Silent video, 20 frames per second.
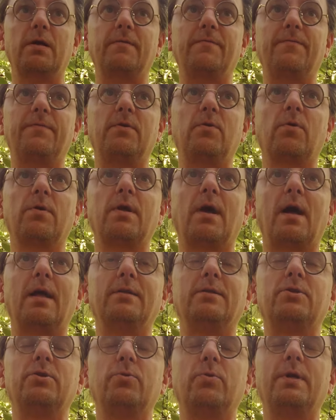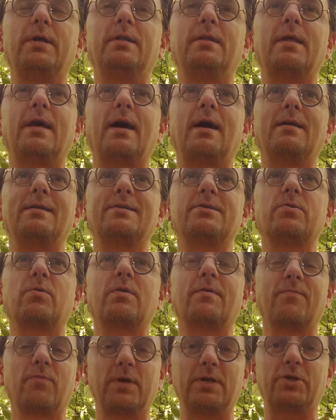if you're not doing that
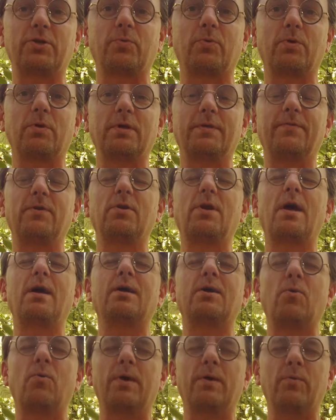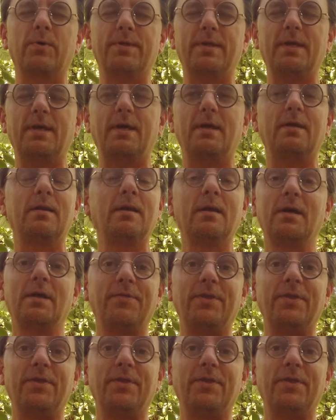sort of ritual, if you're not going within,